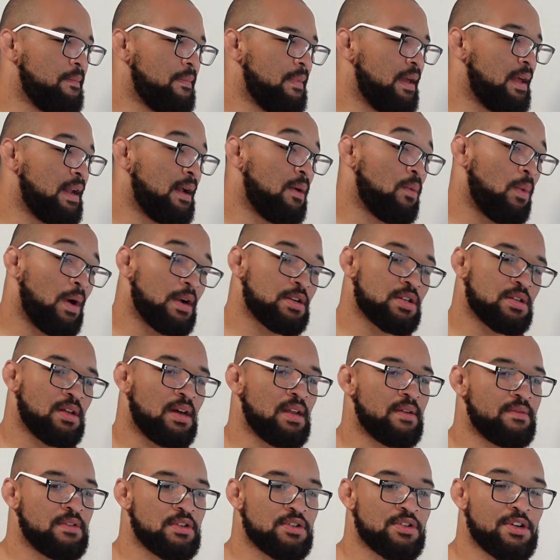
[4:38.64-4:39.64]
And I watch a
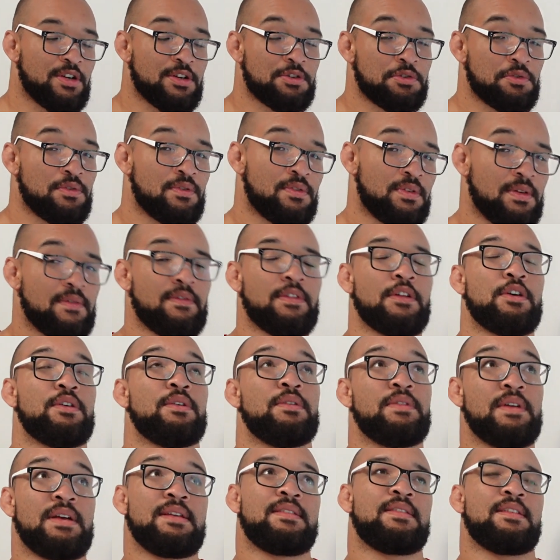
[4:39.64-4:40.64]
lot of instructionals, even
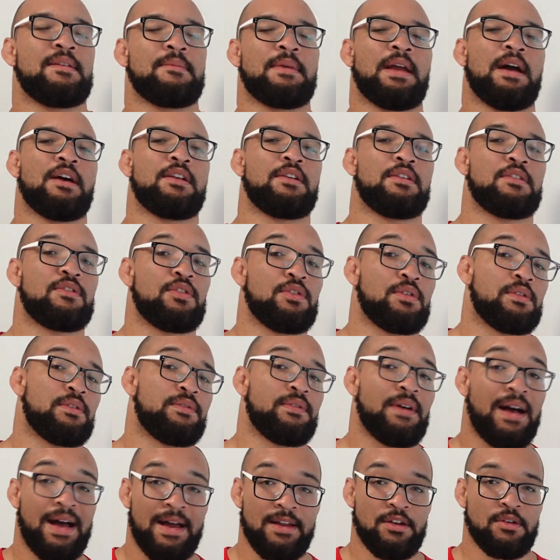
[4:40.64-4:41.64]
though they seem
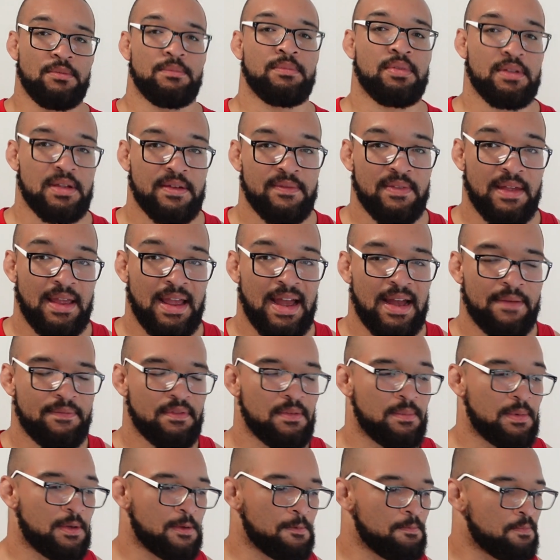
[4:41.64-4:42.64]
counterintuitive. I don't believe they have
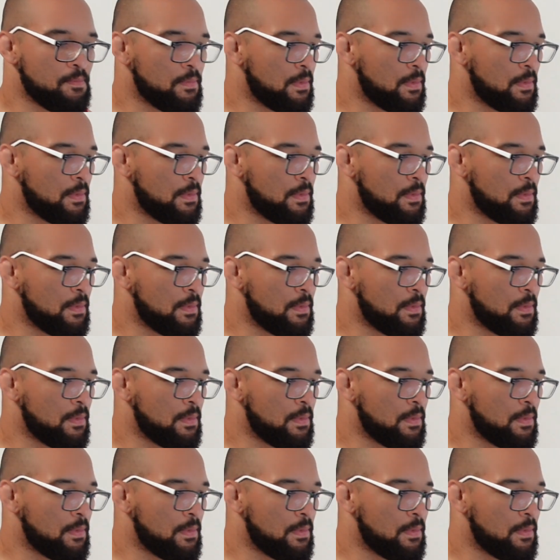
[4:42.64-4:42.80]
to be.